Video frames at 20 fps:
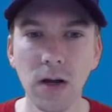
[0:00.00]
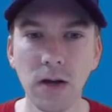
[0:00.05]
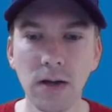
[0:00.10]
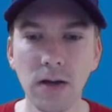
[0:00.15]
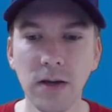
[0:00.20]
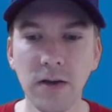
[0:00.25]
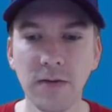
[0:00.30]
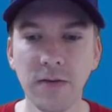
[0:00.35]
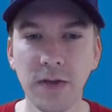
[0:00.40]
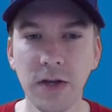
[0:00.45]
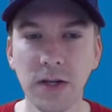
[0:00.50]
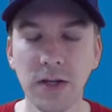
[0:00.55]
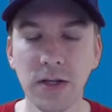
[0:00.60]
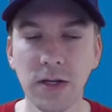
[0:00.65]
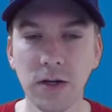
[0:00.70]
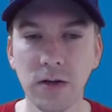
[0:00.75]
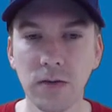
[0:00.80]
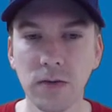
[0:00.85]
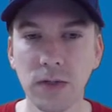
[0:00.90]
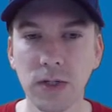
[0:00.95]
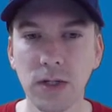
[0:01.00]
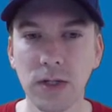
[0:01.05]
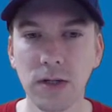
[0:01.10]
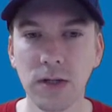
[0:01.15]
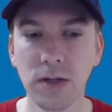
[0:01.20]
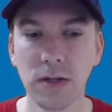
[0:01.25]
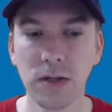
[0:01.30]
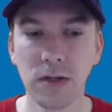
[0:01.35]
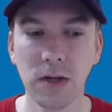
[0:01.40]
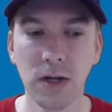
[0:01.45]
if they don't
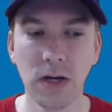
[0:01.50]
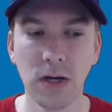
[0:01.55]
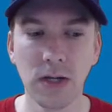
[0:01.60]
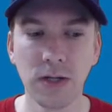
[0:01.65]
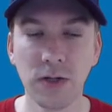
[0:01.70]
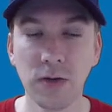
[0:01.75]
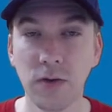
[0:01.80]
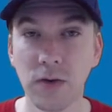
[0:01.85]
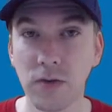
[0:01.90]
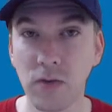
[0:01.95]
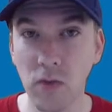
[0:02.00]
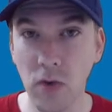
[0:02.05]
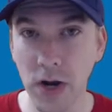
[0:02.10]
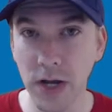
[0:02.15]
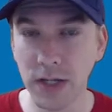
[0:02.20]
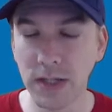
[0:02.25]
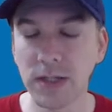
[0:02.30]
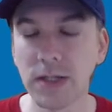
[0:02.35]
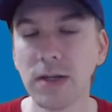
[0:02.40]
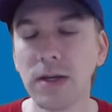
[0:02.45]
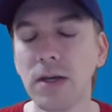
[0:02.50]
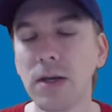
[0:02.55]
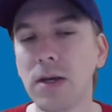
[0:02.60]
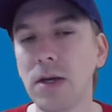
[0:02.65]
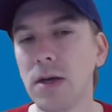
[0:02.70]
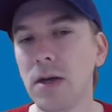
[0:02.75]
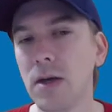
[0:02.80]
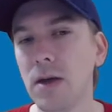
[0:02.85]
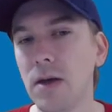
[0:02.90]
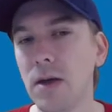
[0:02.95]
do it right.
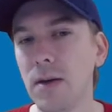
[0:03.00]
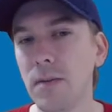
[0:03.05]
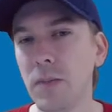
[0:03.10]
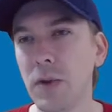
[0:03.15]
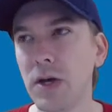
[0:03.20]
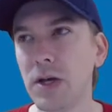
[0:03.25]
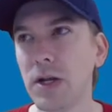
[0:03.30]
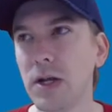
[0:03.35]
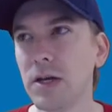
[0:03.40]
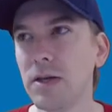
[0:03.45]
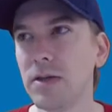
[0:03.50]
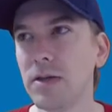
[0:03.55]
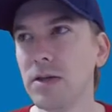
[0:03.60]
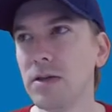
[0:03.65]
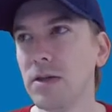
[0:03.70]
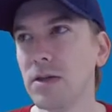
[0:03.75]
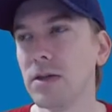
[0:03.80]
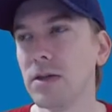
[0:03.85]
But I think the